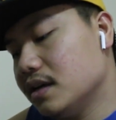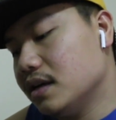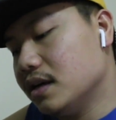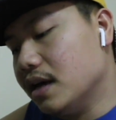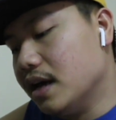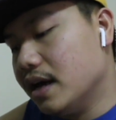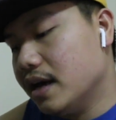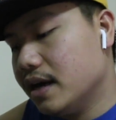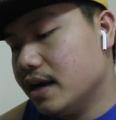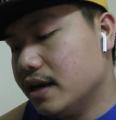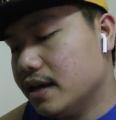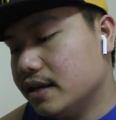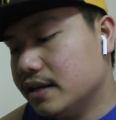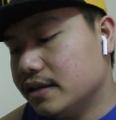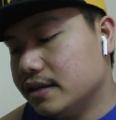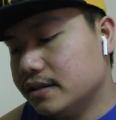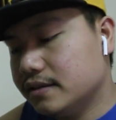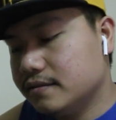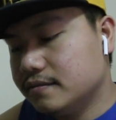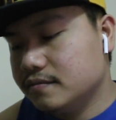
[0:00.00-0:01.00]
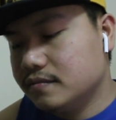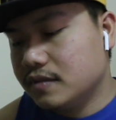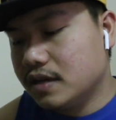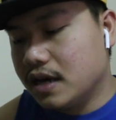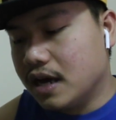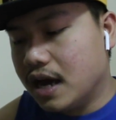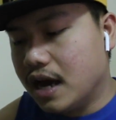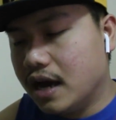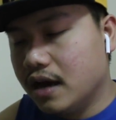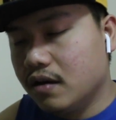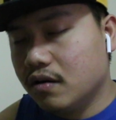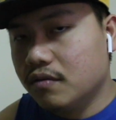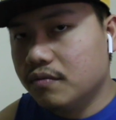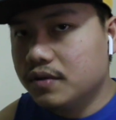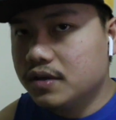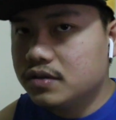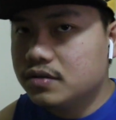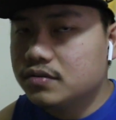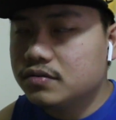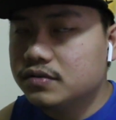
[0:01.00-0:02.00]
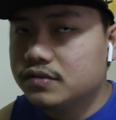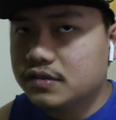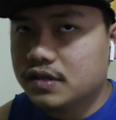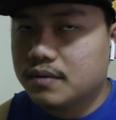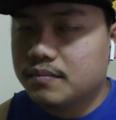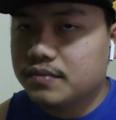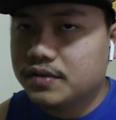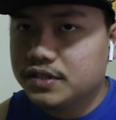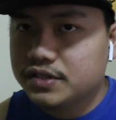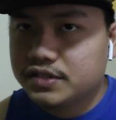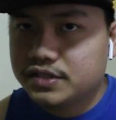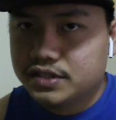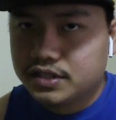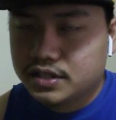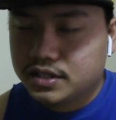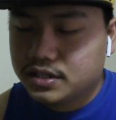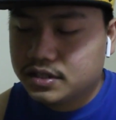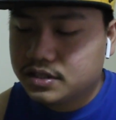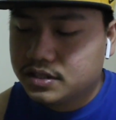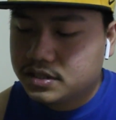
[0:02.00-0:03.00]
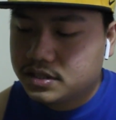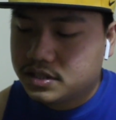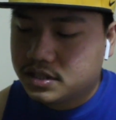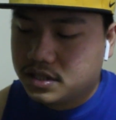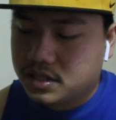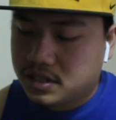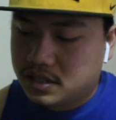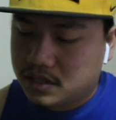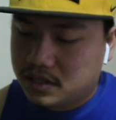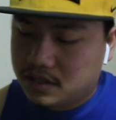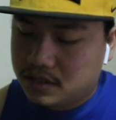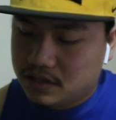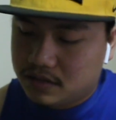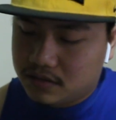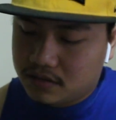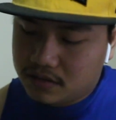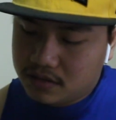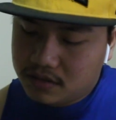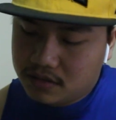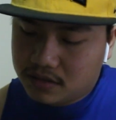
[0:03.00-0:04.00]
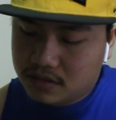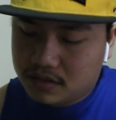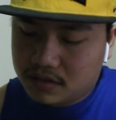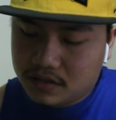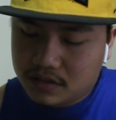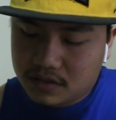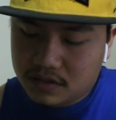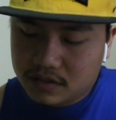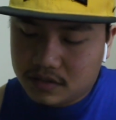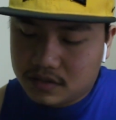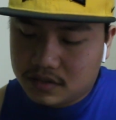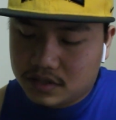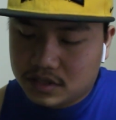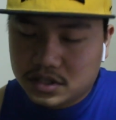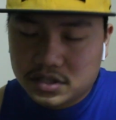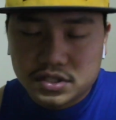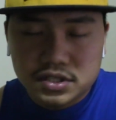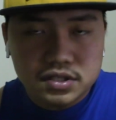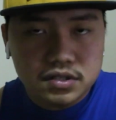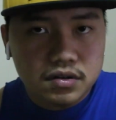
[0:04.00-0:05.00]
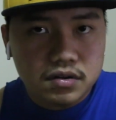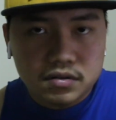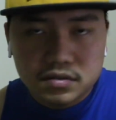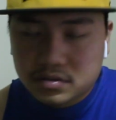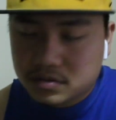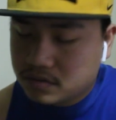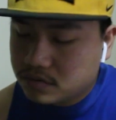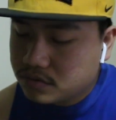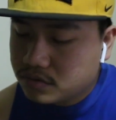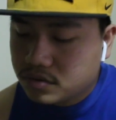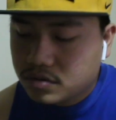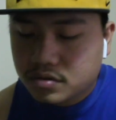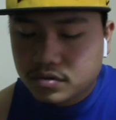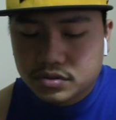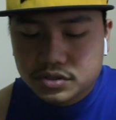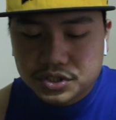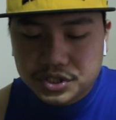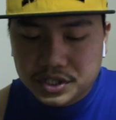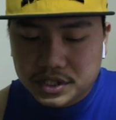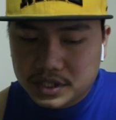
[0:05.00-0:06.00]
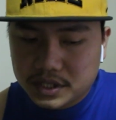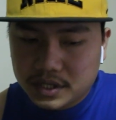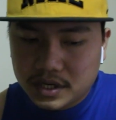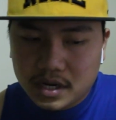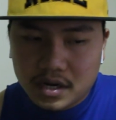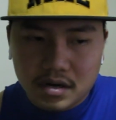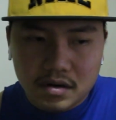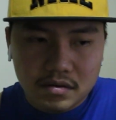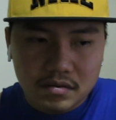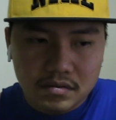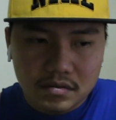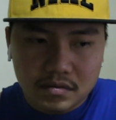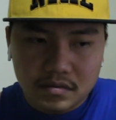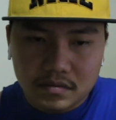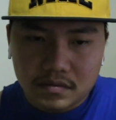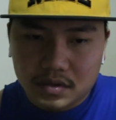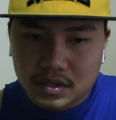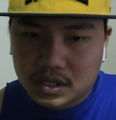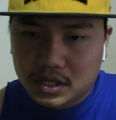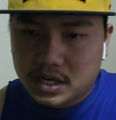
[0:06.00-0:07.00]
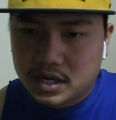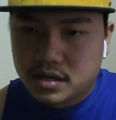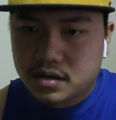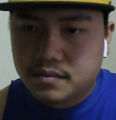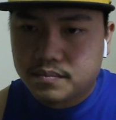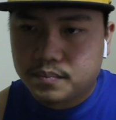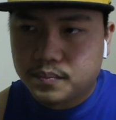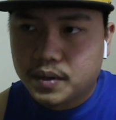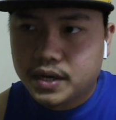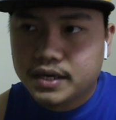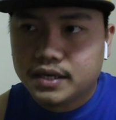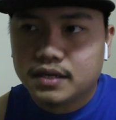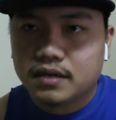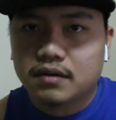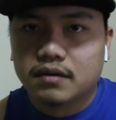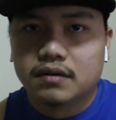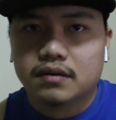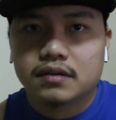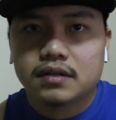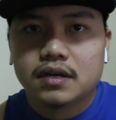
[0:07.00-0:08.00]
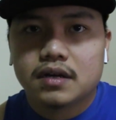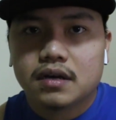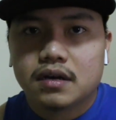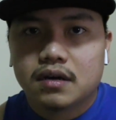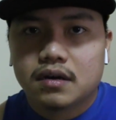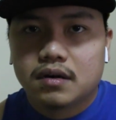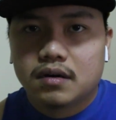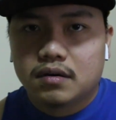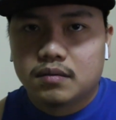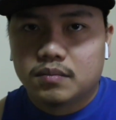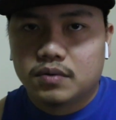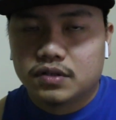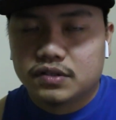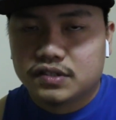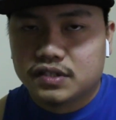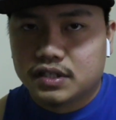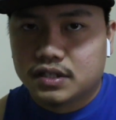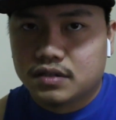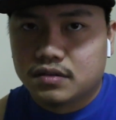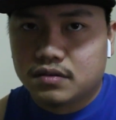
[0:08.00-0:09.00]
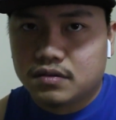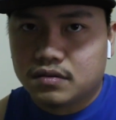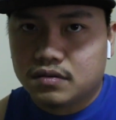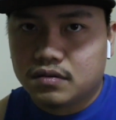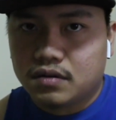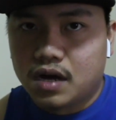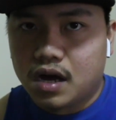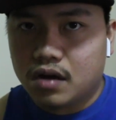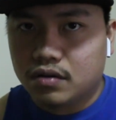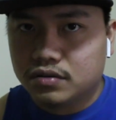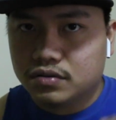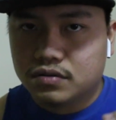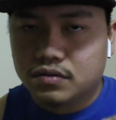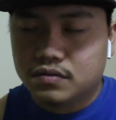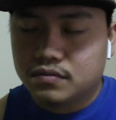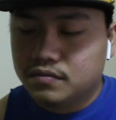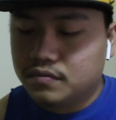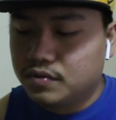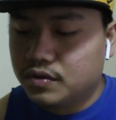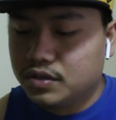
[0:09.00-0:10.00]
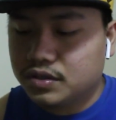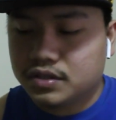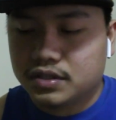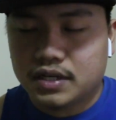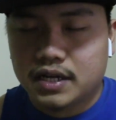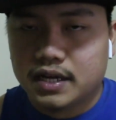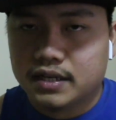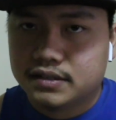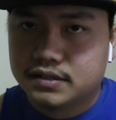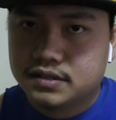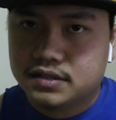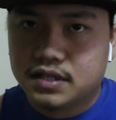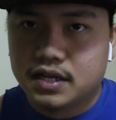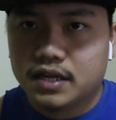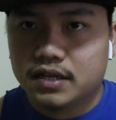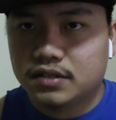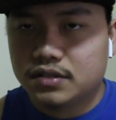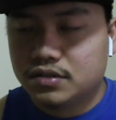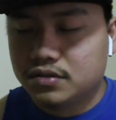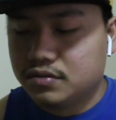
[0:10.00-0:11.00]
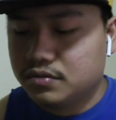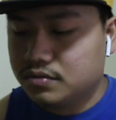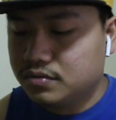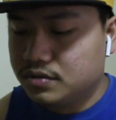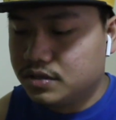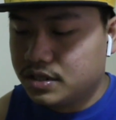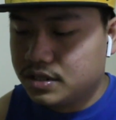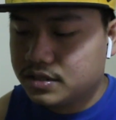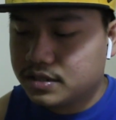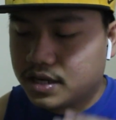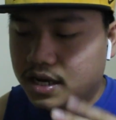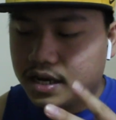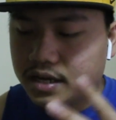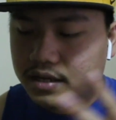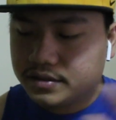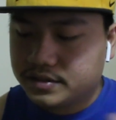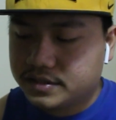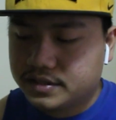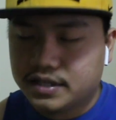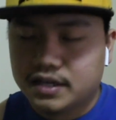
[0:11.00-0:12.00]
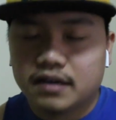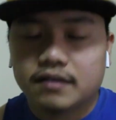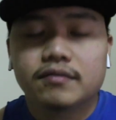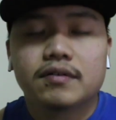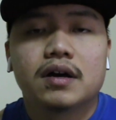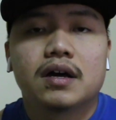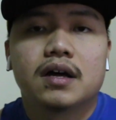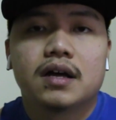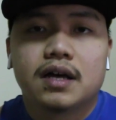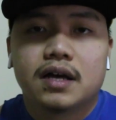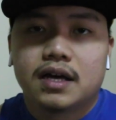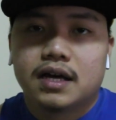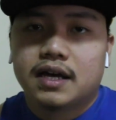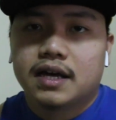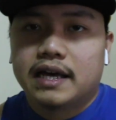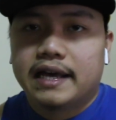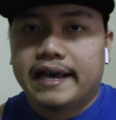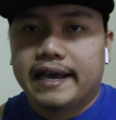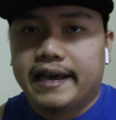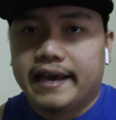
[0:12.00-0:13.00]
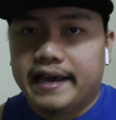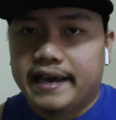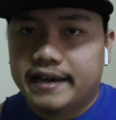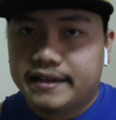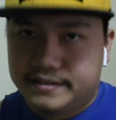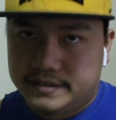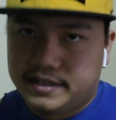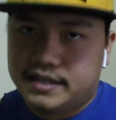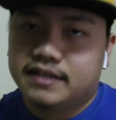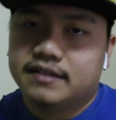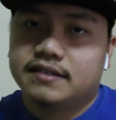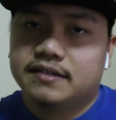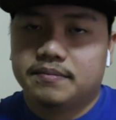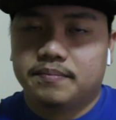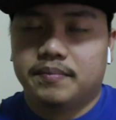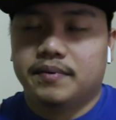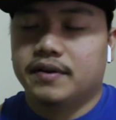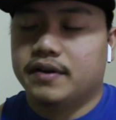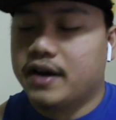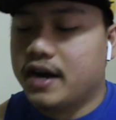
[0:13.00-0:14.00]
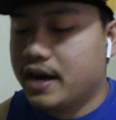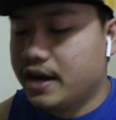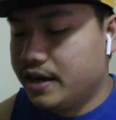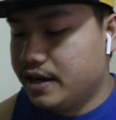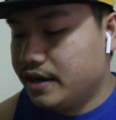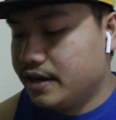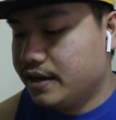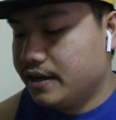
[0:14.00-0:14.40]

And I always do some research, searching on Google, checking out what kind of bike or motorcycle, how to convert that into this kind of stuff. It's inspired,